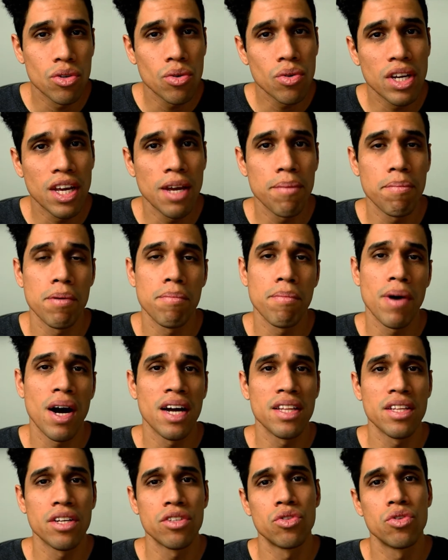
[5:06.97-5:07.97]
Do keep in
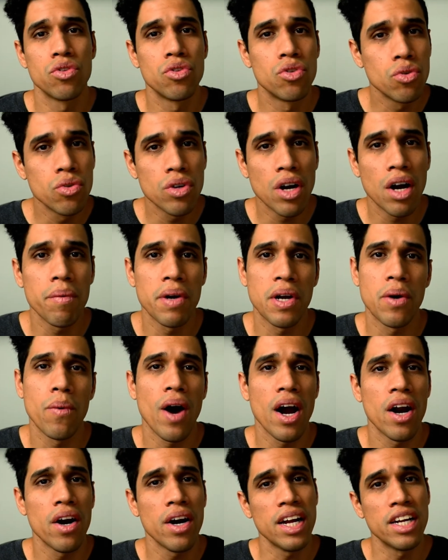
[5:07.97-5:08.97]
mind that you do not
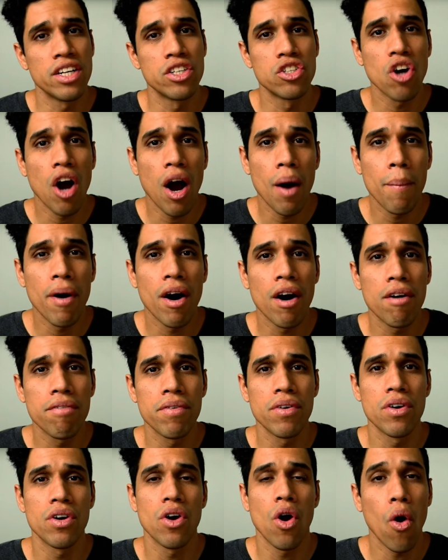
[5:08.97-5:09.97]
require a job
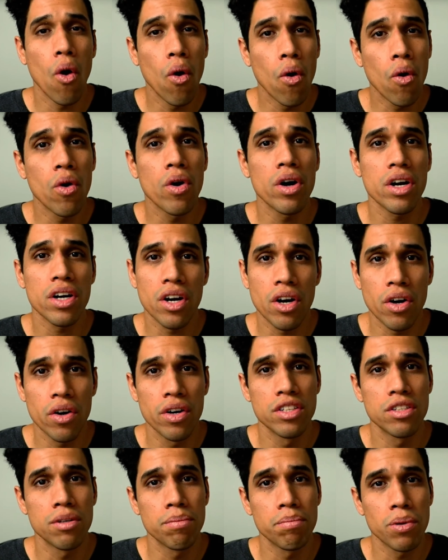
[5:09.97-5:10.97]
offer or
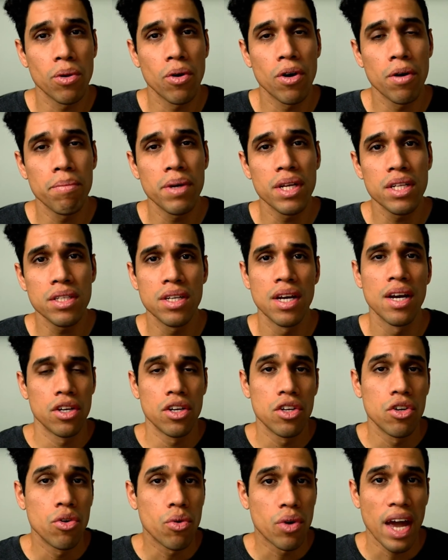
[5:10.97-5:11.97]
current employment.
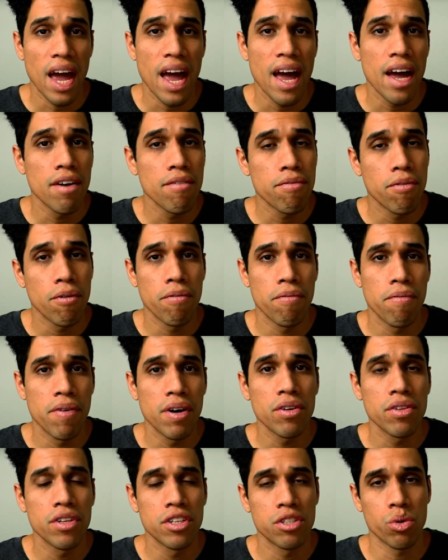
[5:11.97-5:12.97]
You can
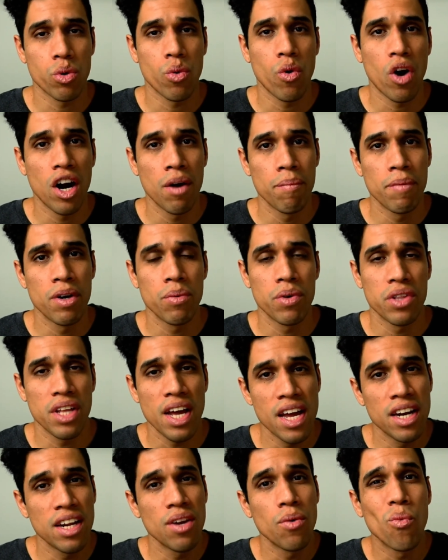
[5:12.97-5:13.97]
fulfill this requirement
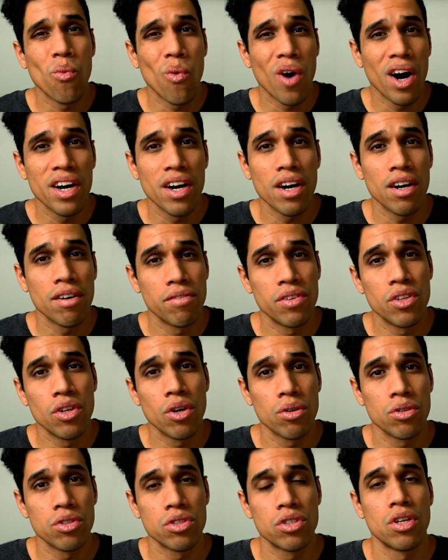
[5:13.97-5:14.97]
with any one of
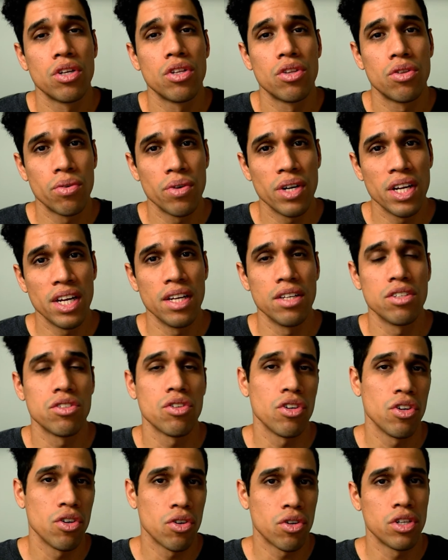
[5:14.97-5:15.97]
those three.
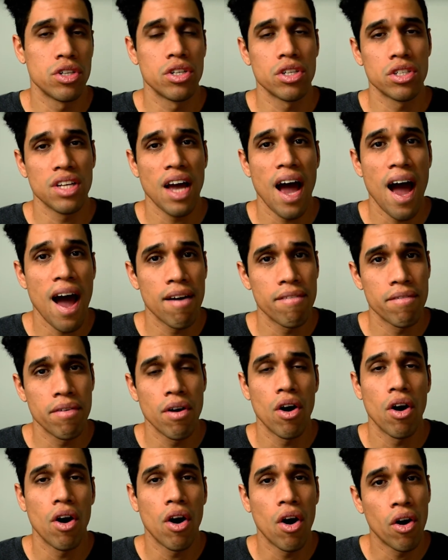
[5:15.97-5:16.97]
So you could just have
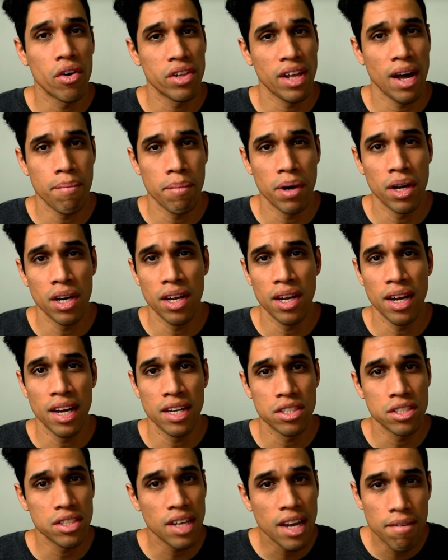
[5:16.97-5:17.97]
all that money
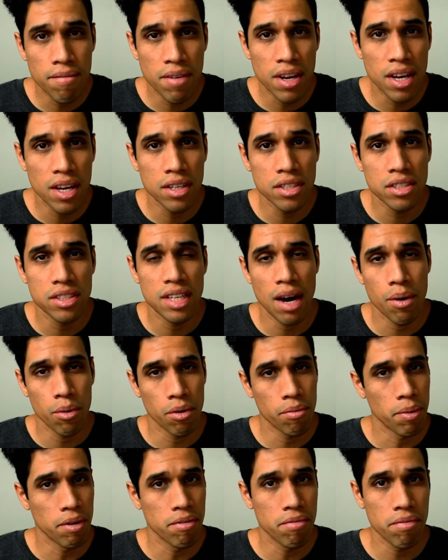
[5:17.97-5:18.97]
as savings, that
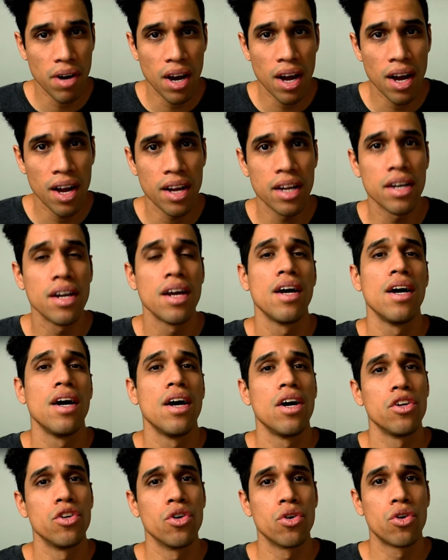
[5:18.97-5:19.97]
would be fine.
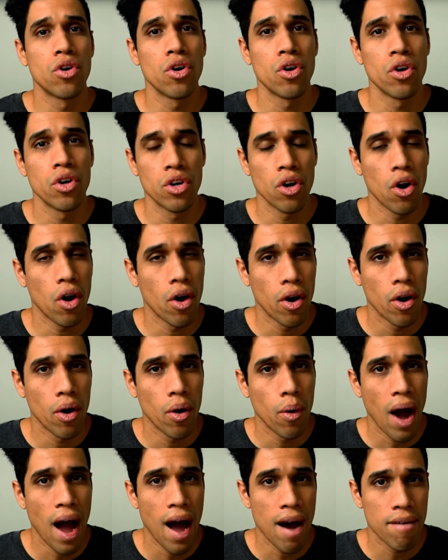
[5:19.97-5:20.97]
You could
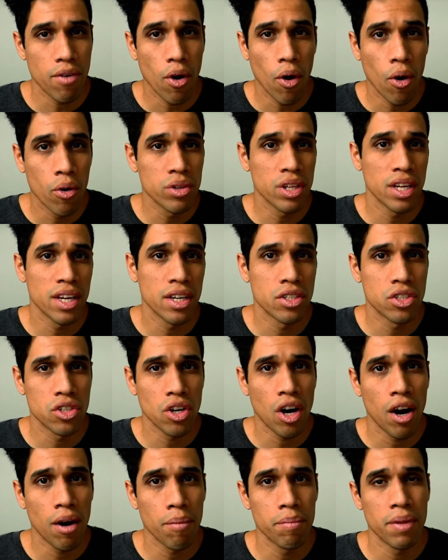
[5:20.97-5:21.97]
have only a
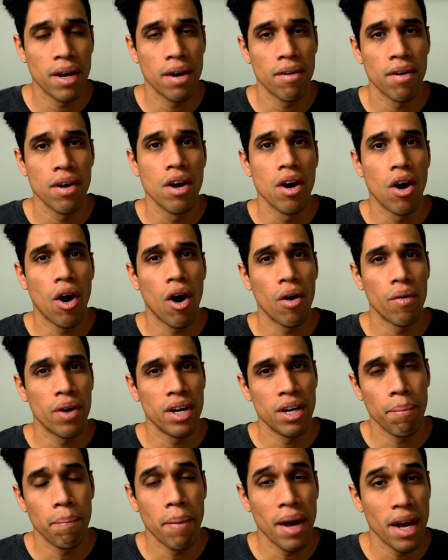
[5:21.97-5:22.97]
job that
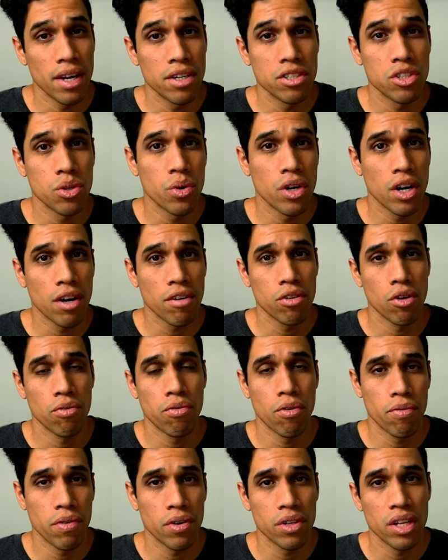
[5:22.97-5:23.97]
already pays you enough to
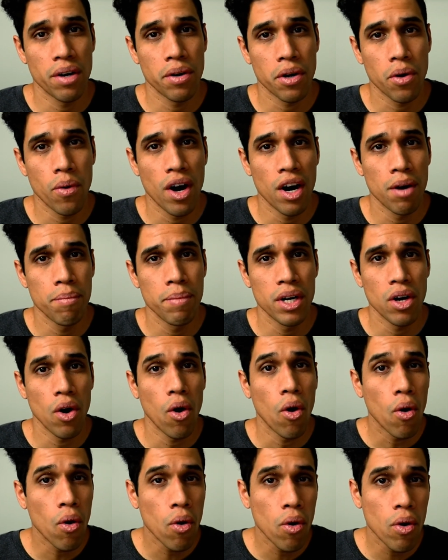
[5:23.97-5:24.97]
fulfill that requirement,
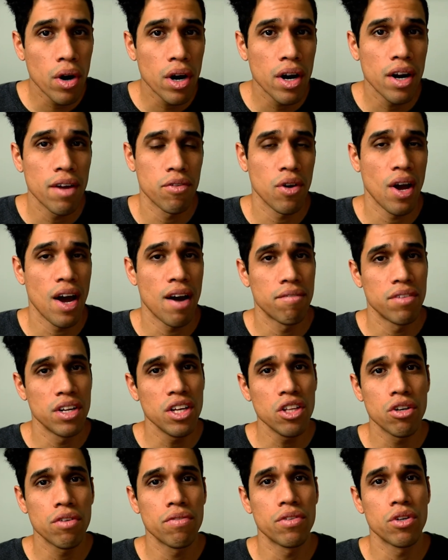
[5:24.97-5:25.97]
or if you have
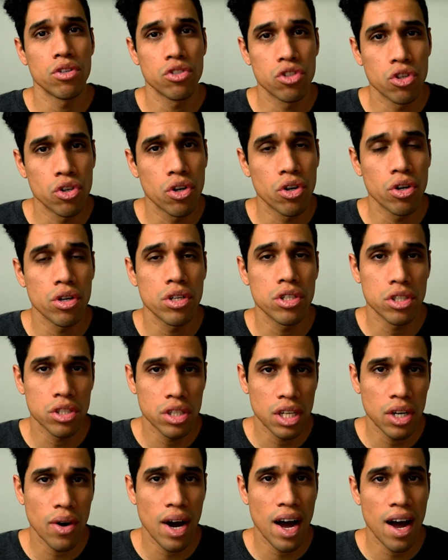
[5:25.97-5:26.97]
neither of those, you could
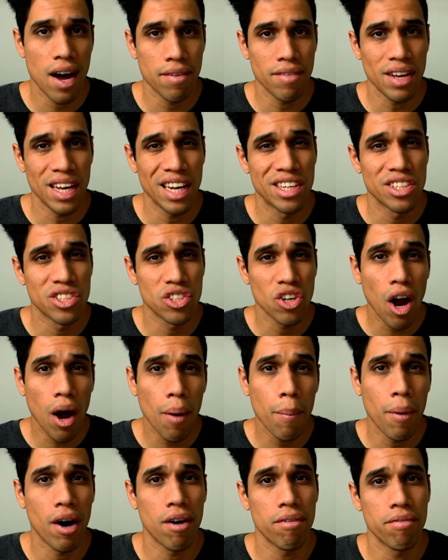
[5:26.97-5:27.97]
still have a
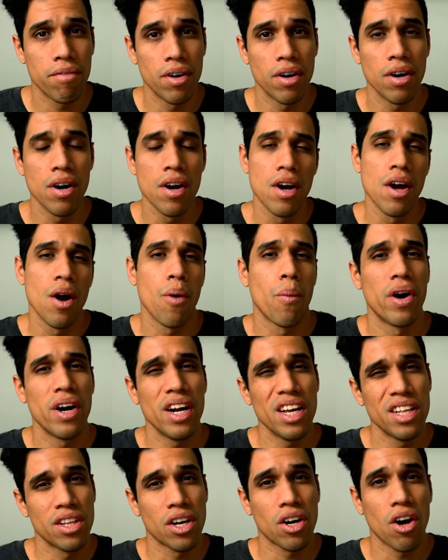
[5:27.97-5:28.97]
job offer where
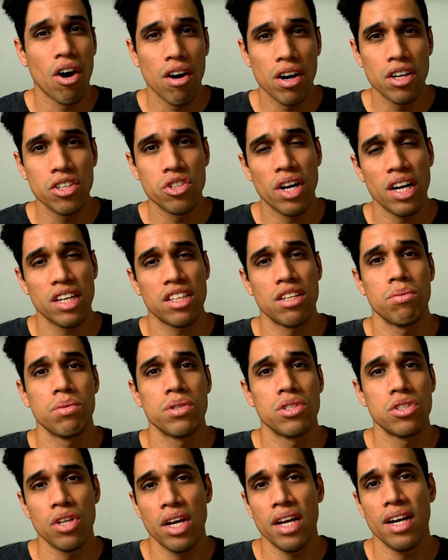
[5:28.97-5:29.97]
in the contract it
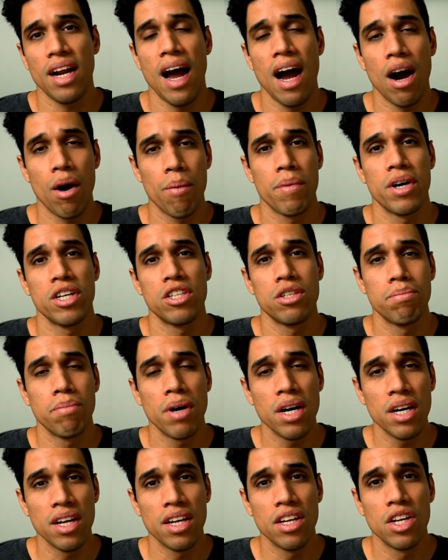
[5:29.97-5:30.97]
would state how much
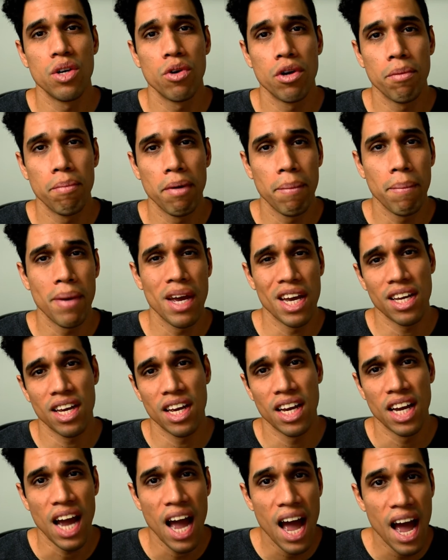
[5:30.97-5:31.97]
money you would be
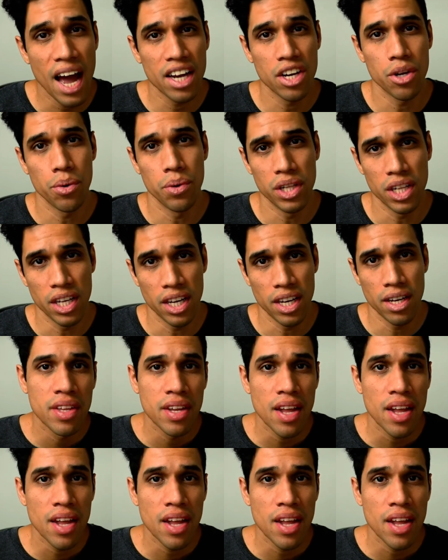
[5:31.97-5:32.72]
making annually.